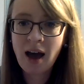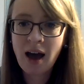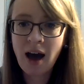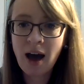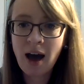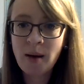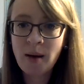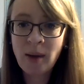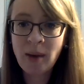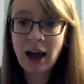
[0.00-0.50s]

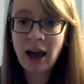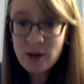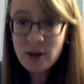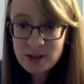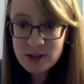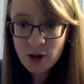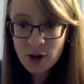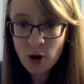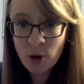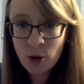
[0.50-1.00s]
I
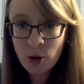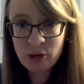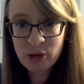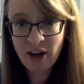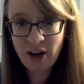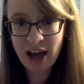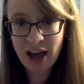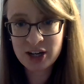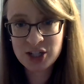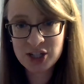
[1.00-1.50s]
also hope you've
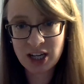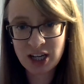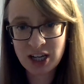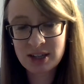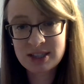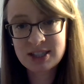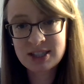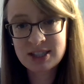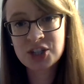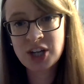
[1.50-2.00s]
had a
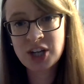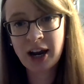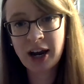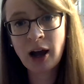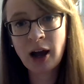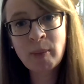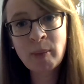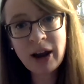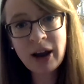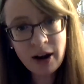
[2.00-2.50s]
chance to check
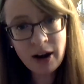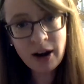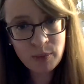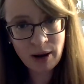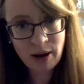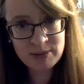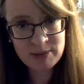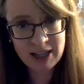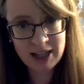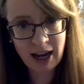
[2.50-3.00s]
out my art
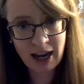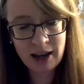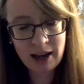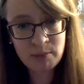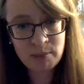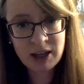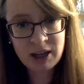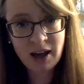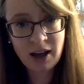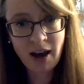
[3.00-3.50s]

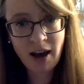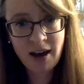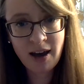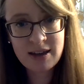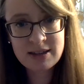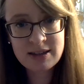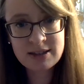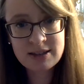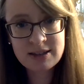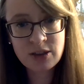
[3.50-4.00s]
website
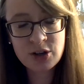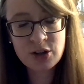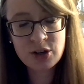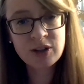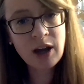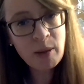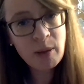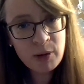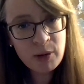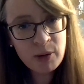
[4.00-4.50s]
because there's
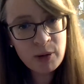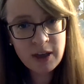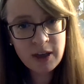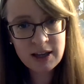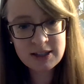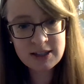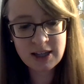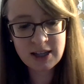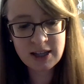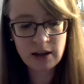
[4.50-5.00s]
a couple
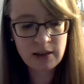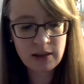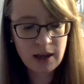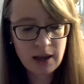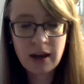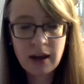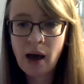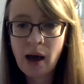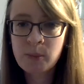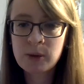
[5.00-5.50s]
things there that
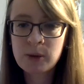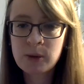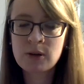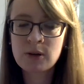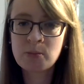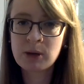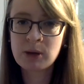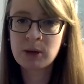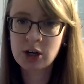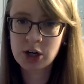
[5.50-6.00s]
can help you
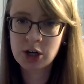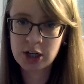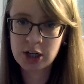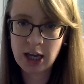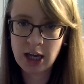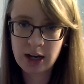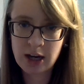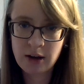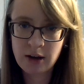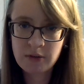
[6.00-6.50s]
to be
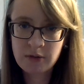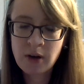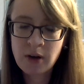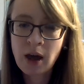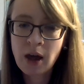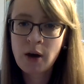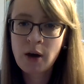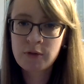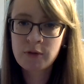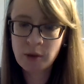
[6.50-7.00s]
creative
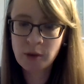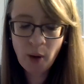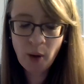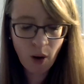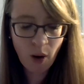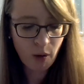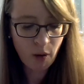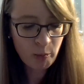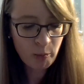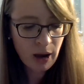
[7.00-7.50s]
from
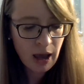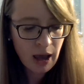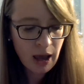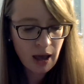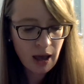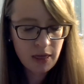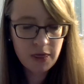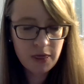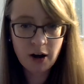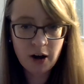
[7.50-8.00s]
home.
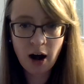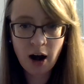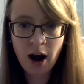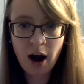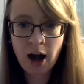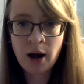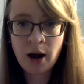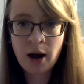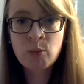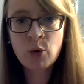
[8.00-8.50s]
There
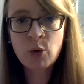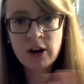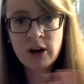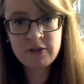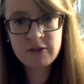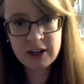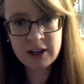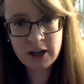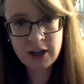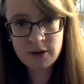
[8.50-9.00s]
are
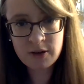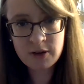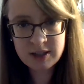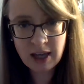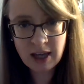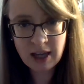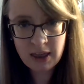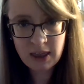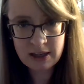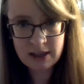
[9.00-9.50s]
more videos
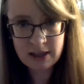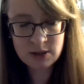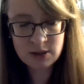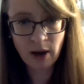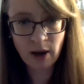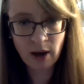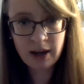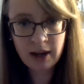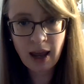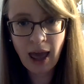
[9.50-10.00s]
like this
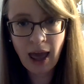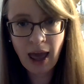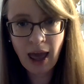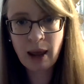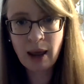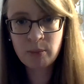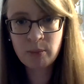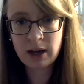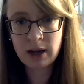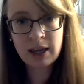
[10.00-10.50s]
one, and
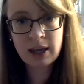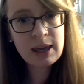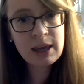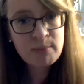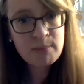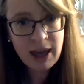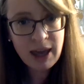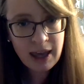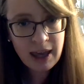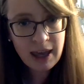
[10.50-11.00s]
I'm going to
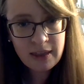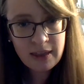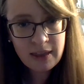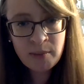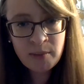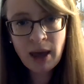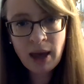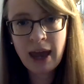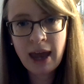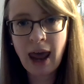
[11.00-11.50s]
keep making
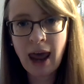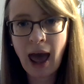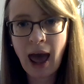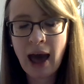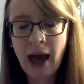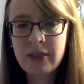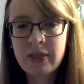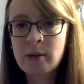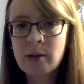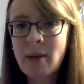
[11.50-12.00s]
them and
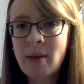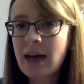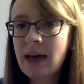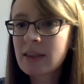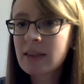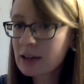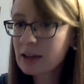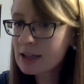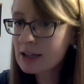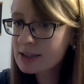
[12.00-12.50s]
add them
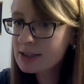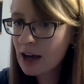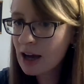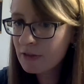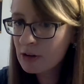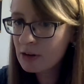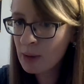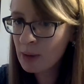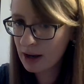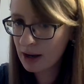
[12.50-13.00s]
at least
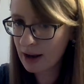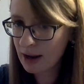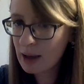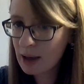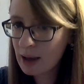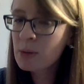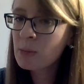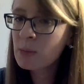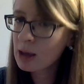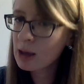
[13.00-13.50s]
every Monday,
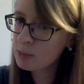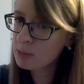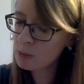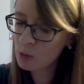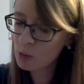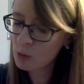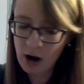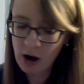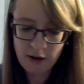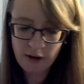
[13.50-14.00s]
but maybe
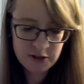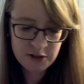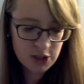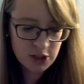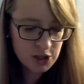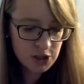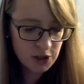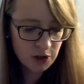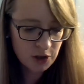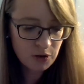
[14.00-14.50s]
more
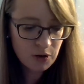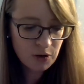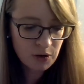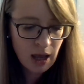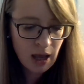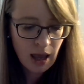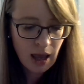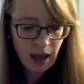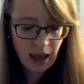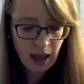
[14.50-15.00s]
often too.
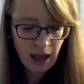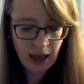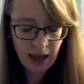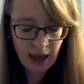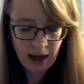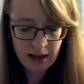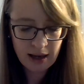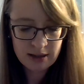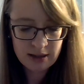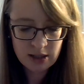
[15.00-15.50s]

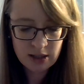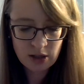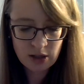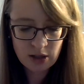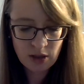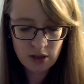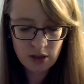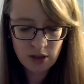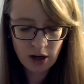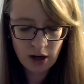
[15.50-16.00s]
And
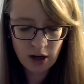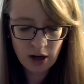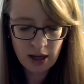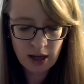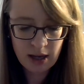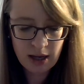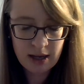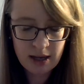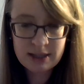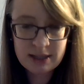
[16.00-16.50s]
there
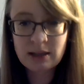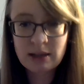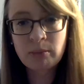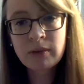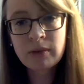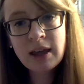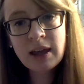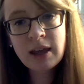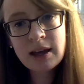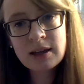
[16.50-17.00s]
is some
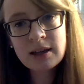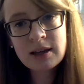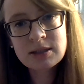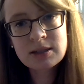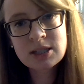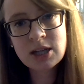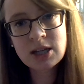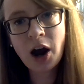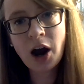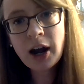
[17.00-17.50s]

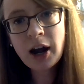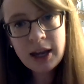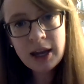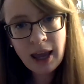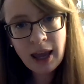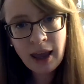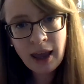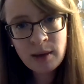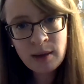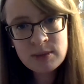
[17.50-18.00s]
links to art
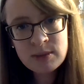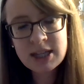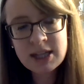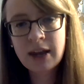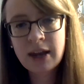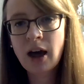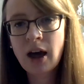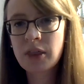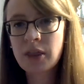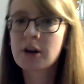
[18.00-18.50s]
games
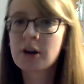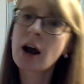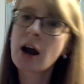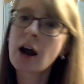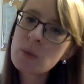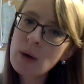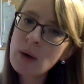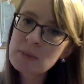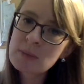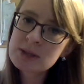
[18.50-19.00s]
and other
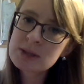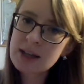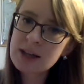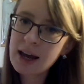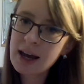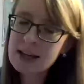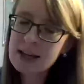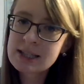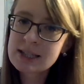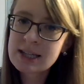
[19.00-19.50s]
art
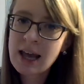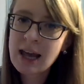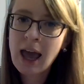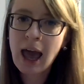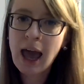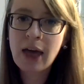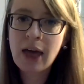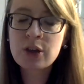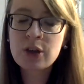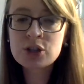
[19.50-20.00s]
websites.
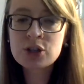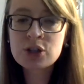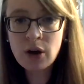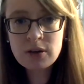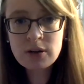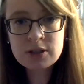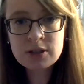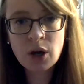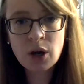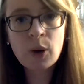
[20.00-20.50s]
And there's
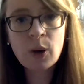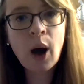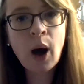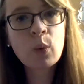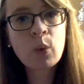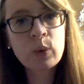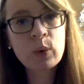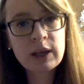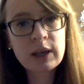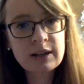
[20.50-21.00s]
also a
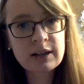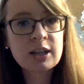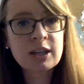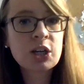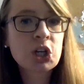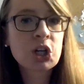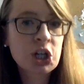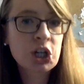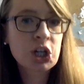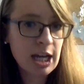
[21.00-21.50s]

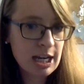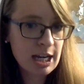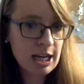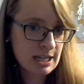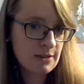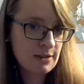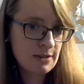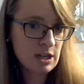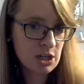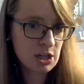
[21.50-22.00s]
weekly
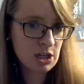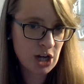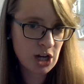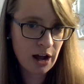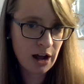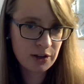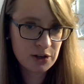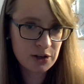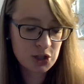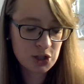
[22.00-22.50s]
creativity
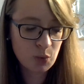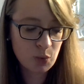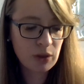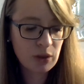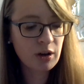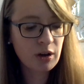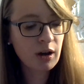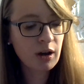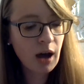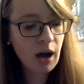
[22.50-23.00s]
challenge with
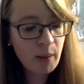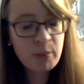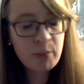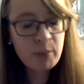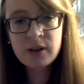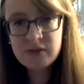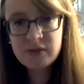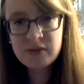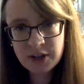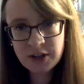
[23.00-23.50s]
a
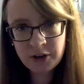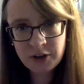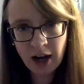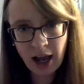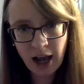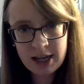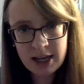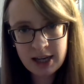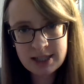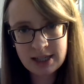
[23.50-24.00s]
couple of
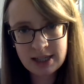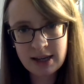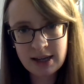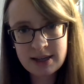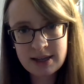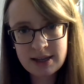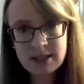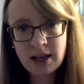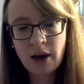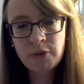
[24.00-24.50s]
different
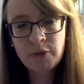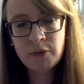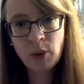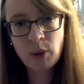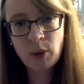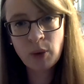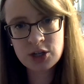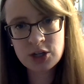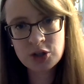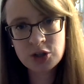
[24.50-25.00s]
ideas of
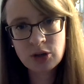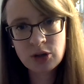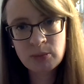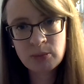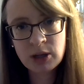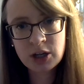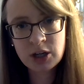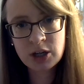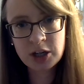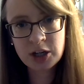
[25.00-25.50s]
ways you can
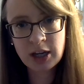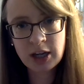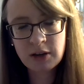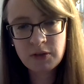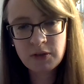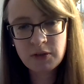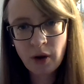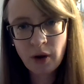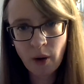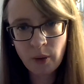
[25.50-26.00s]
be
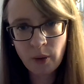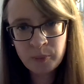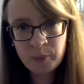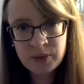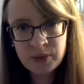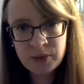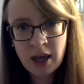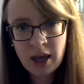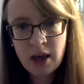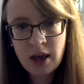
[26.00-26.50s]
creative at
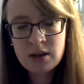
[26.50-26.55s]
home.